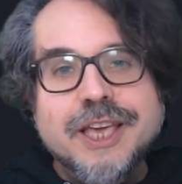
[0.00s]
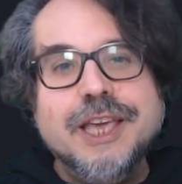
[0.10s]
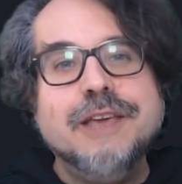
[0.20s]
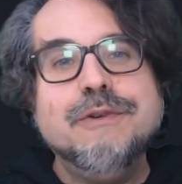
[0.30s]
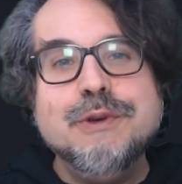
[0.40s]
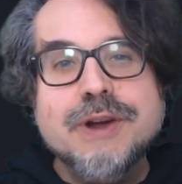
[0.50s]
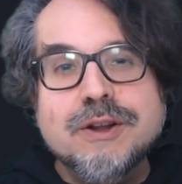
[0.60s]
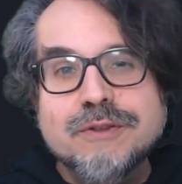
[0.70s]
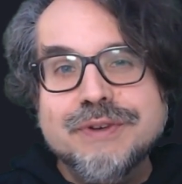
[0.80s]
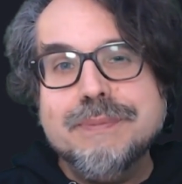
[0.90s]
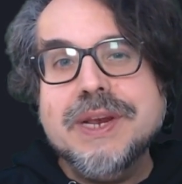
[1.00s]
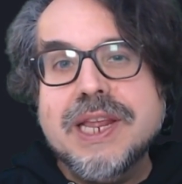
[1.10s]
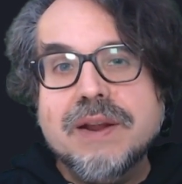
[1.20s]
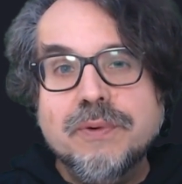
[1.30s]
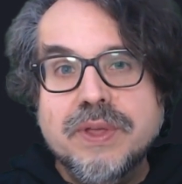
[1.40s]
If you are not
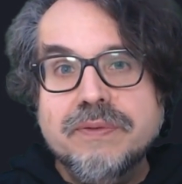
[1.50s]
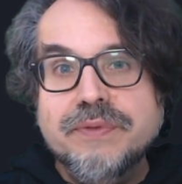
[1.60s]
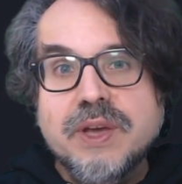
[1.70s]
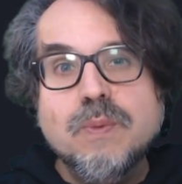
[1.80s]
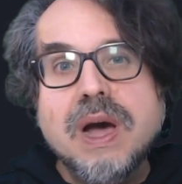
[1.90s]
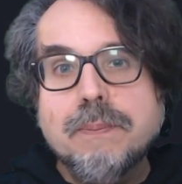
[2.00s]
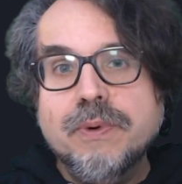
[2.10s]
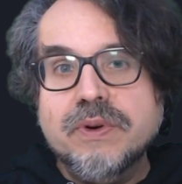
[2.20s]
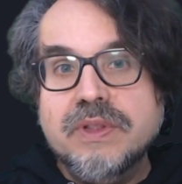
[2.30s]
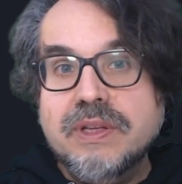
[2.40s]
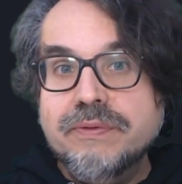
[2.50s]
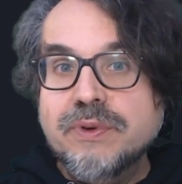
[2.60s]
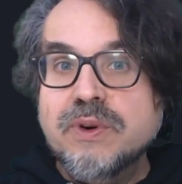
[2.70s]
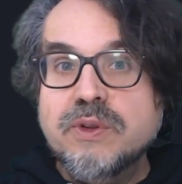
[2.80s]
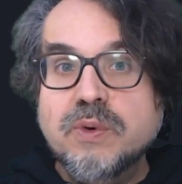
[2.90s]
familiar with VWAP or the
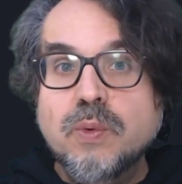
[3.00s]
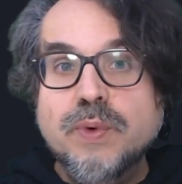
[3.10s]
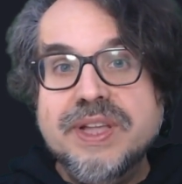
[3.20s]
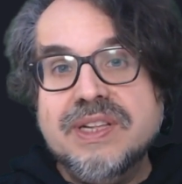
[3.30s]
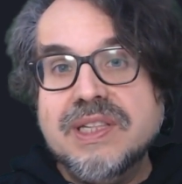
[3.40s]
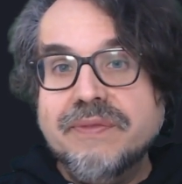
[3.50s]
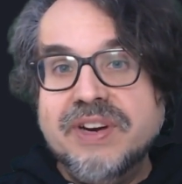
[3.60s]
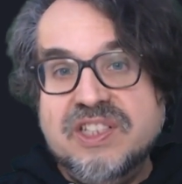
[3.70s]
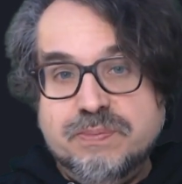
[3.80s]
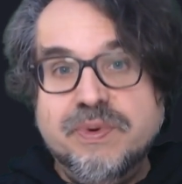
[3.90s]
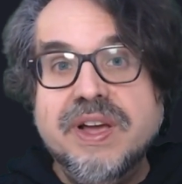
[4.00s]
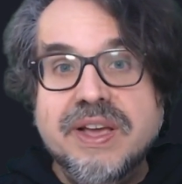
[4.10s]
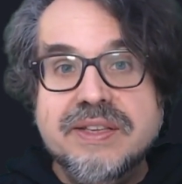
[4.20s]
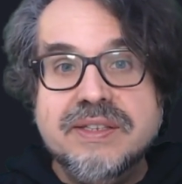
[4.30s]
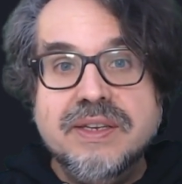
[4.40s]
volume weighted average
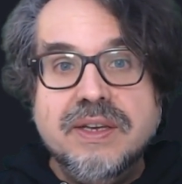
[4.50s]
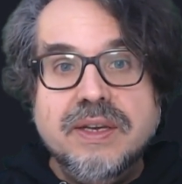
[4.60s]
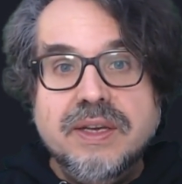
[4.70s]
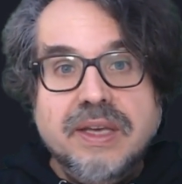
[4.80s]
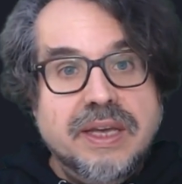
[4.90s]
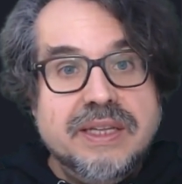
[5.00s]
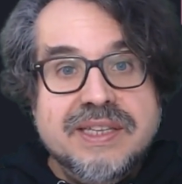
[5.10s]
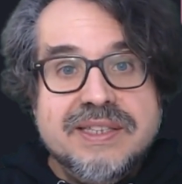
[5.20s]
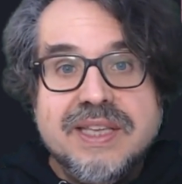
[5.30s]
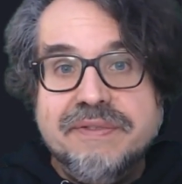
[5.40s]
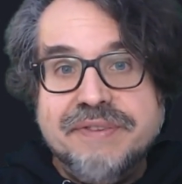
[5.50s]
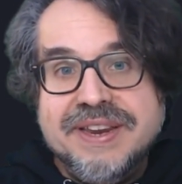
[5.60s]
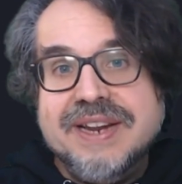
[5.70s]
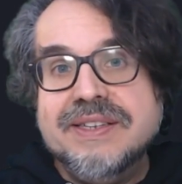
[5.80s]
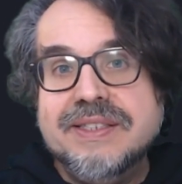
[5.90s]
price, it is a
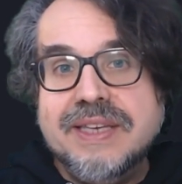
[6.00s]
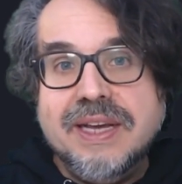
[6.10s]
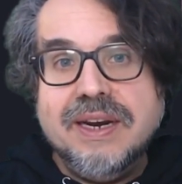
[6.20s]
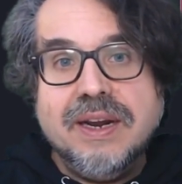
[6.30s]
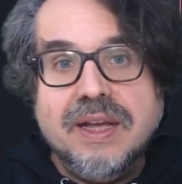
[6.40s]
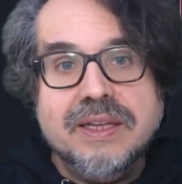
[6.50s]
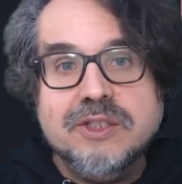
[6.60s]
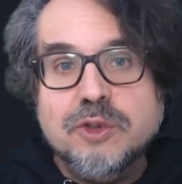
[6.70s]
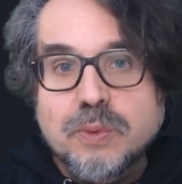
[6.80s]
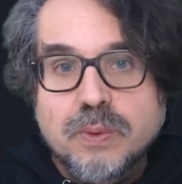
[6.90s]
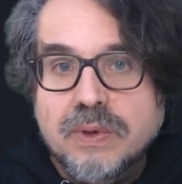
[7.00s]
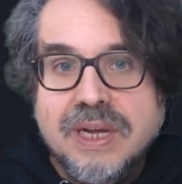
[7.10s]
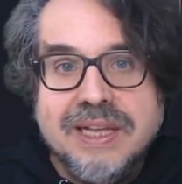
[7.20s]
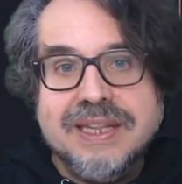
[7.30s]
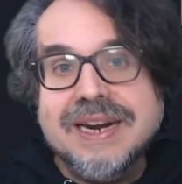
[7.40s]
financial tool,
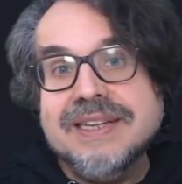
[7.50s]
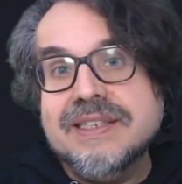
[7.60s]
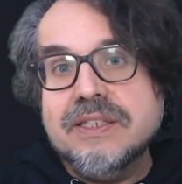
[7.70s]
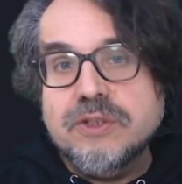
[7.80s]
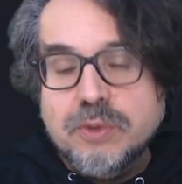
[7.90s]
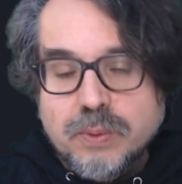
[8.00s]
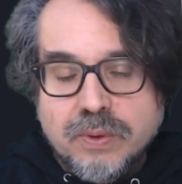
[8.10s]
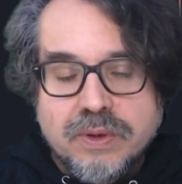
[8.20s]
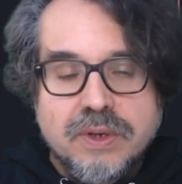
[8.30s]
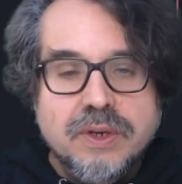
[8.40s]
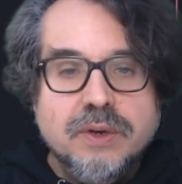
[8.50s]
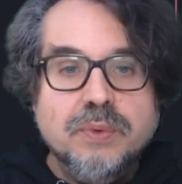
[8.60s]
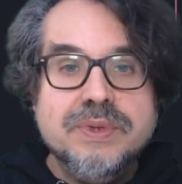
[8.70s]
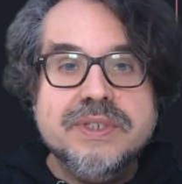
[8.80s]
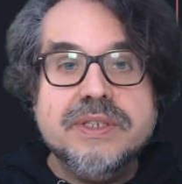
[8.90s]
an analysis tool,
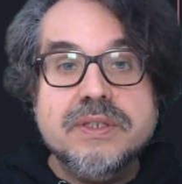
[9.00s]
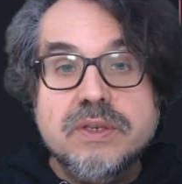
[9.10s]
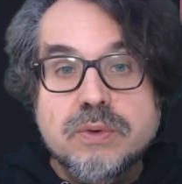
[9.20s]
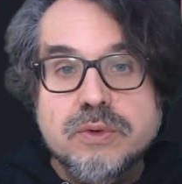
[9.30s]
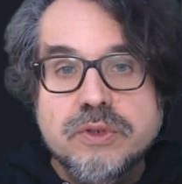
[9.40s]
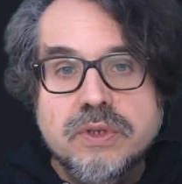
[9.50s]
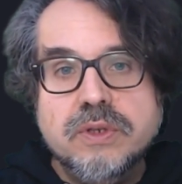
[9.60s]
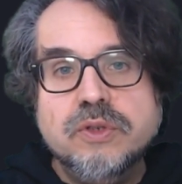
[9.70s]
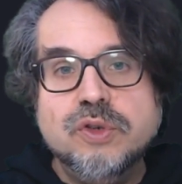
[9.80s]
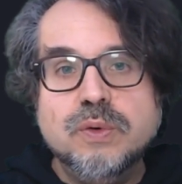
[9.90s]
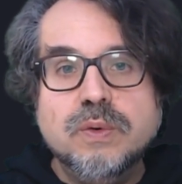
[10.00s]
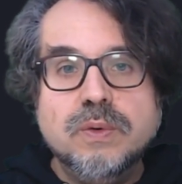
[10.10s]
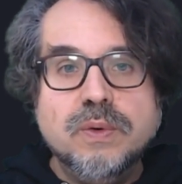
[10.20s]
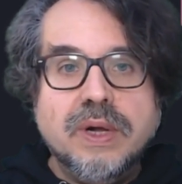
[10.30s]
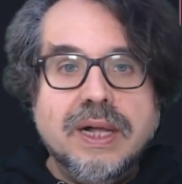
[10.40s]
which is used
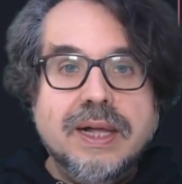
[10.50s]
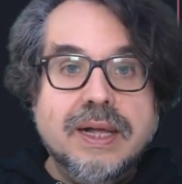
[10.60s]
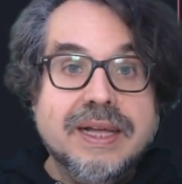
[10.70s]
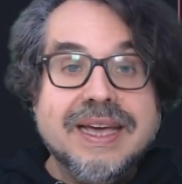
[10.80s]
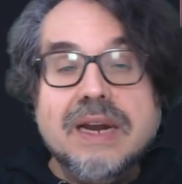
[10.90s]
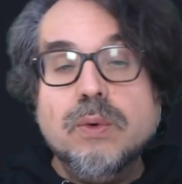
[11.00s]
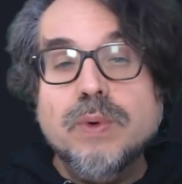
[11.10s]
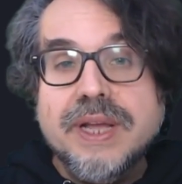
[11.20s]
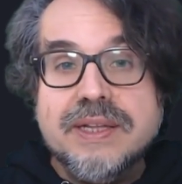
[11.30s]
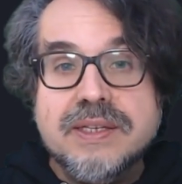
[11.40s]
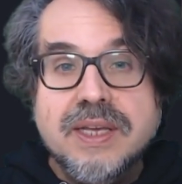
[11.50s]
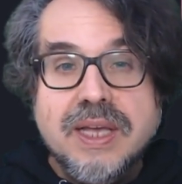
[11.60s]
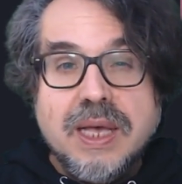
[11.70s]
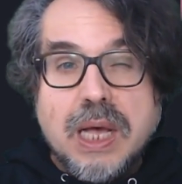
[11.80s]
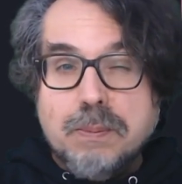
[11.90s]
to calculate
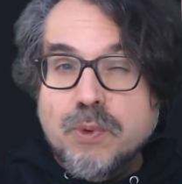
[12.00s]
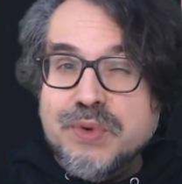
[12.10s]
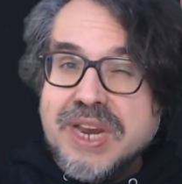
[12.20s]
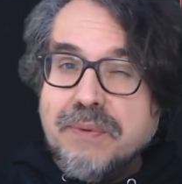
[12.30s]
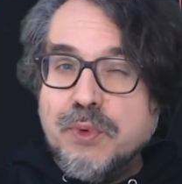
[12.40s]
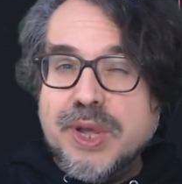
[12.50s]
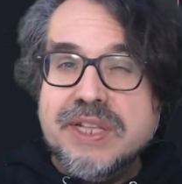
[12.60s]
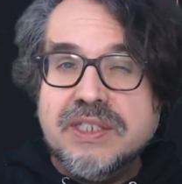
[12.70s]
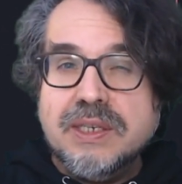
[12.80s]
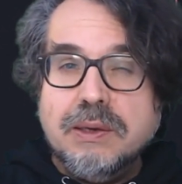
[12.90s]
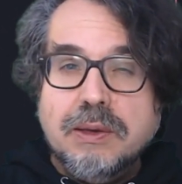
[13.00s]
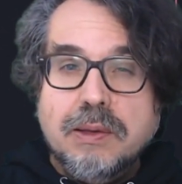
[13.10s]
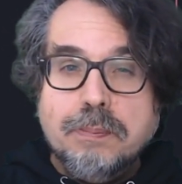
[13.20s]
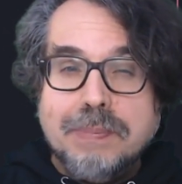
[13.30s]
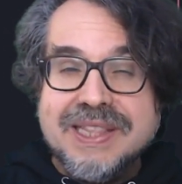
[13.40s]
a moving average,
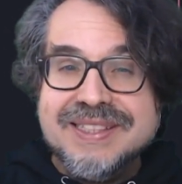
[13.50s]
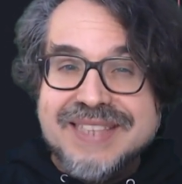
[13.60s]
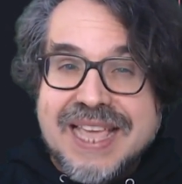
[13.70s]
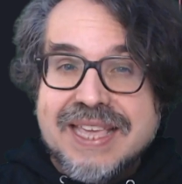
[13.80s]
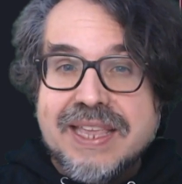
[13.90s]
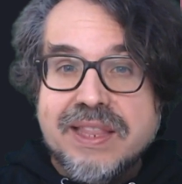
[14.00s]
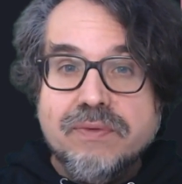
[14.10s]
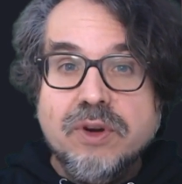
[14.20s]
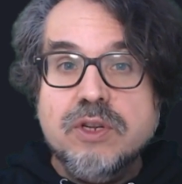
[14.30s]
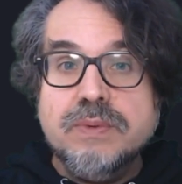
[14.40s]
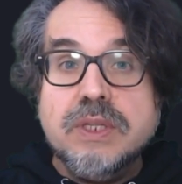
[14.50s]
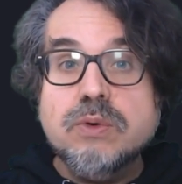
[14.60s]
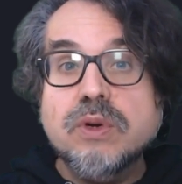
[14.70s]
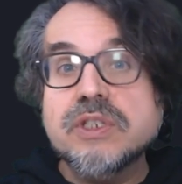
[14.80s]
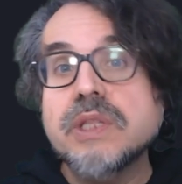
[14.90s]
but taking the volume
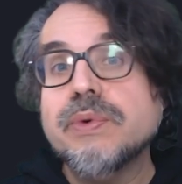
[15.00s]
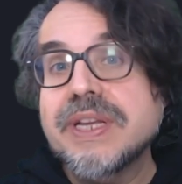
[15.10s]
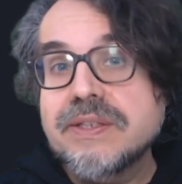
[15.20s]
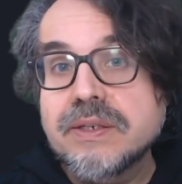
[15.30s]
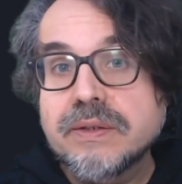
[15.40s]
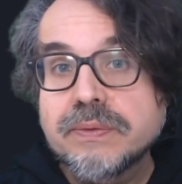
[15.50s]
into consideration.